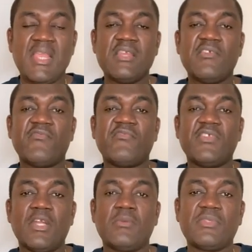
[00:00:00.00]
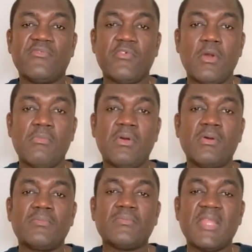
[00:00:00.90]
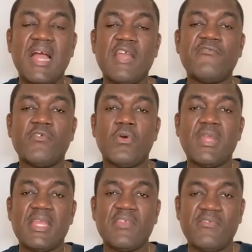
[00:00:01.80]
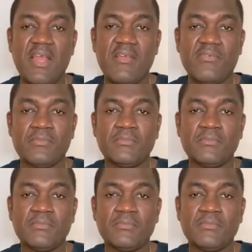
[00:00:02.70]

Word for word: and then fill out the form I-485,